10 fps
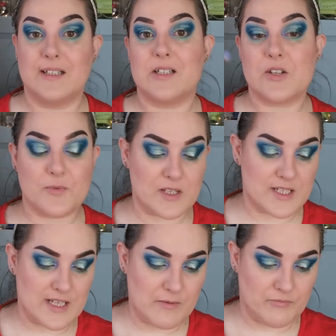And then just with
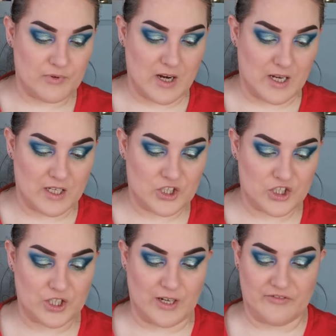the same
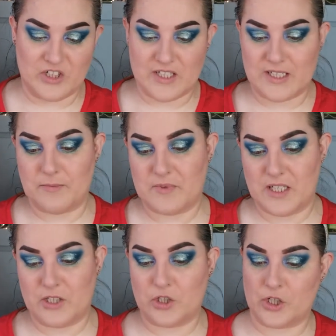brush, I've just
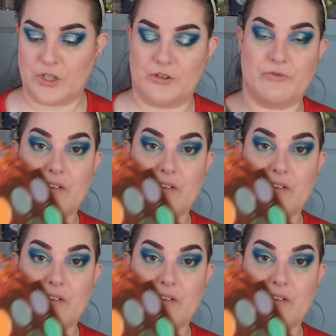dipped into